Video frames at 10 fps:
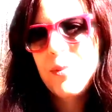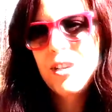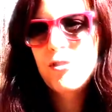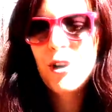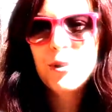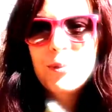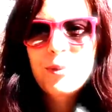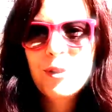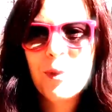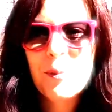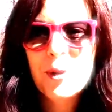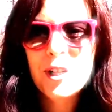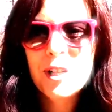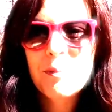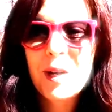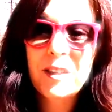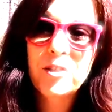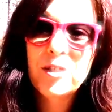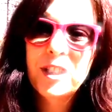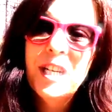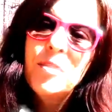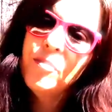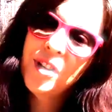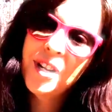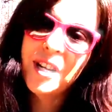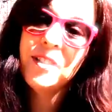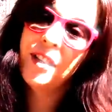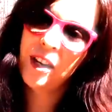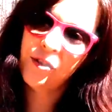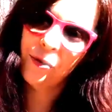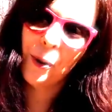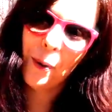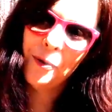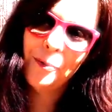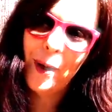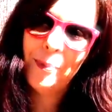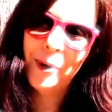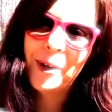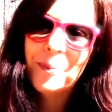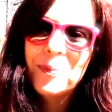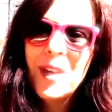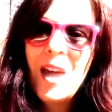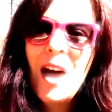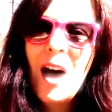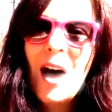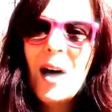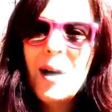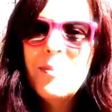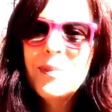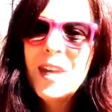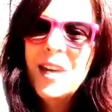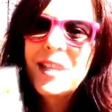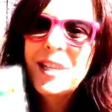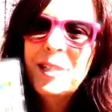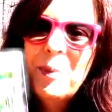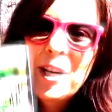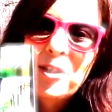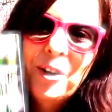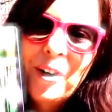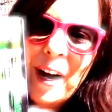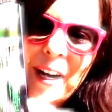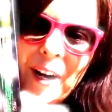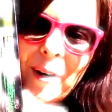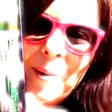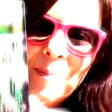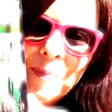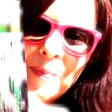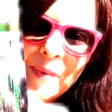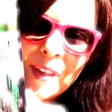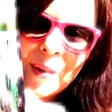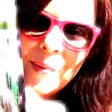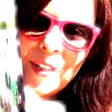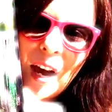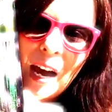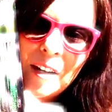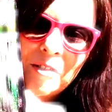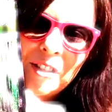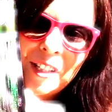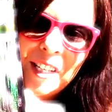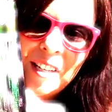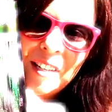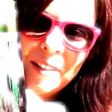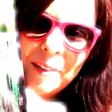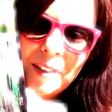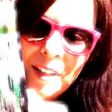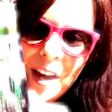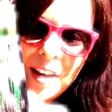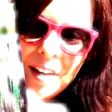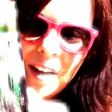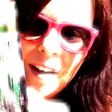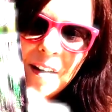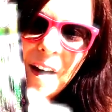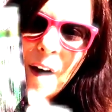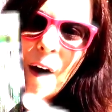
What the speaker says: intro to my book by literally reading the intro of my book. This picture right here was actually taken